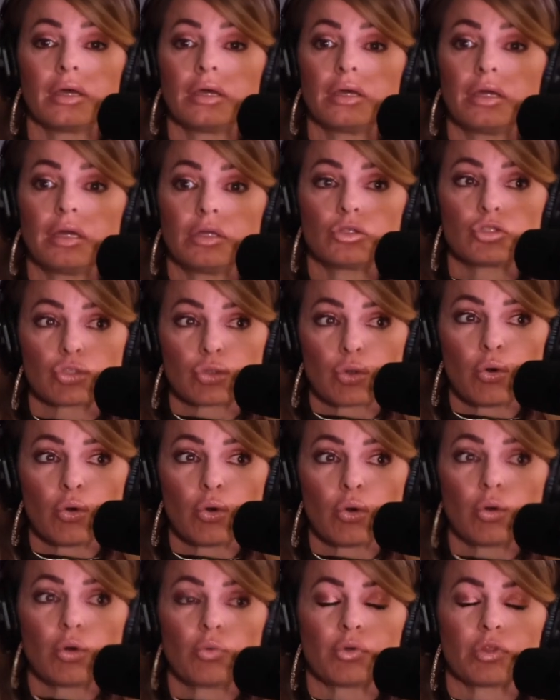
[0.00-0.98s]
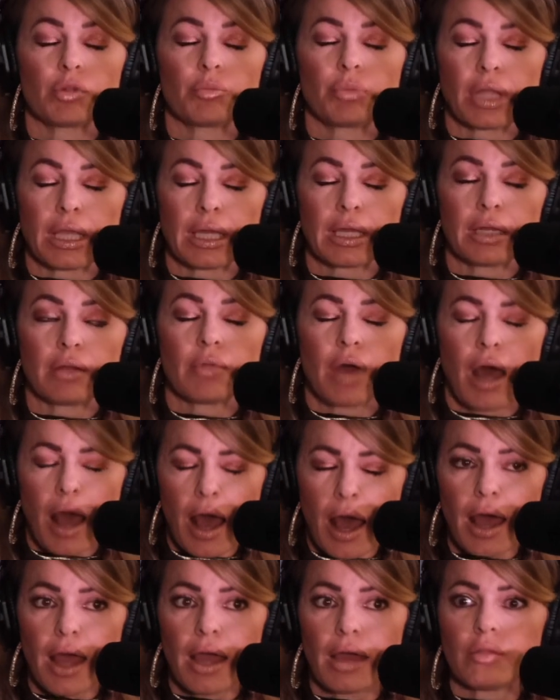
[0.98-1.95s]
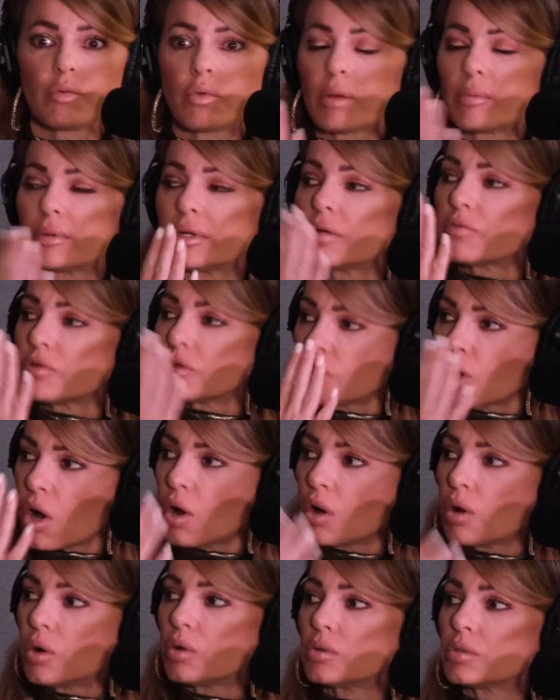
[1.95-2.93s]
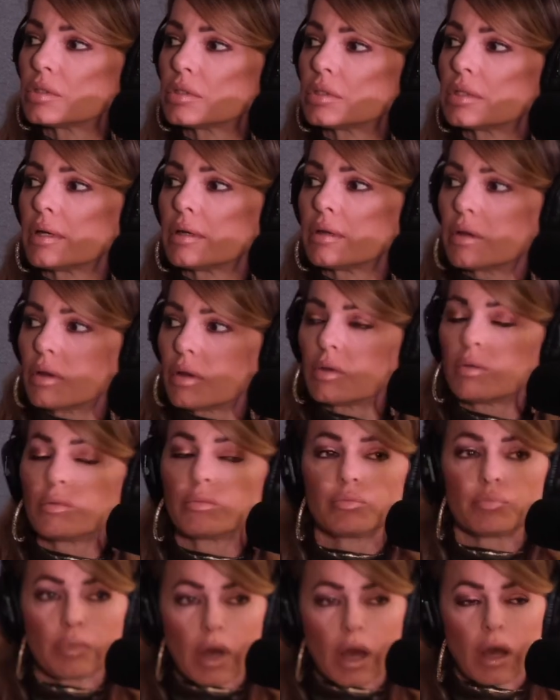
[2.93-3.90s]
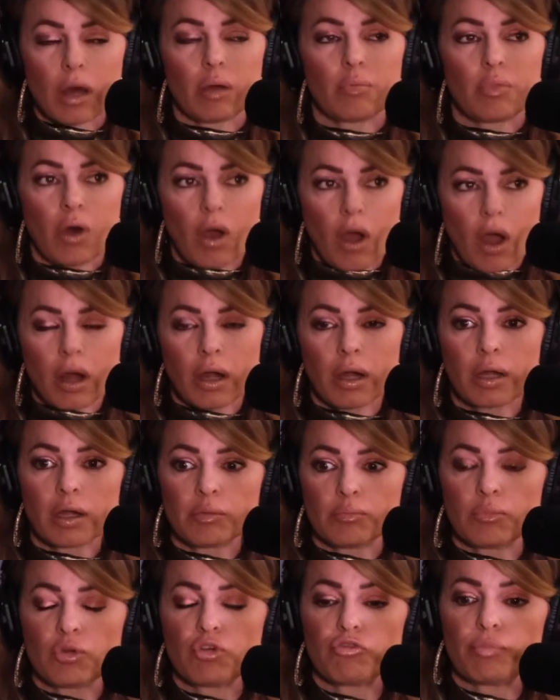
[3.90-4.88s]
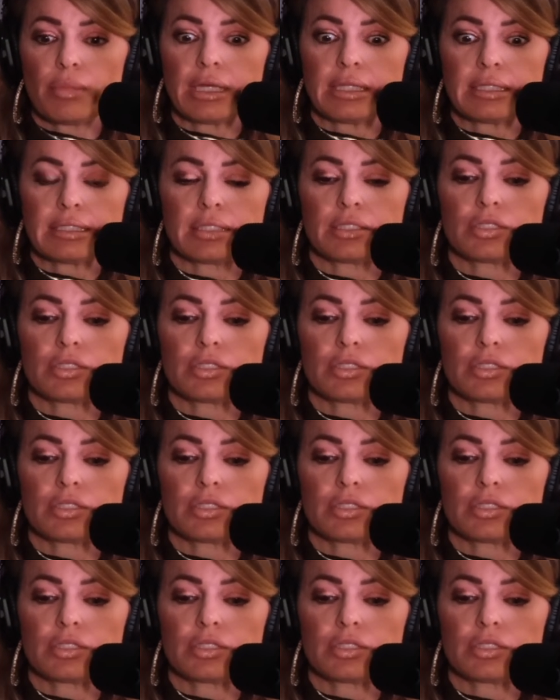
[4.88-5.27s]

in school with the blinking of the eye, the rubbing of the nose, the arm movements.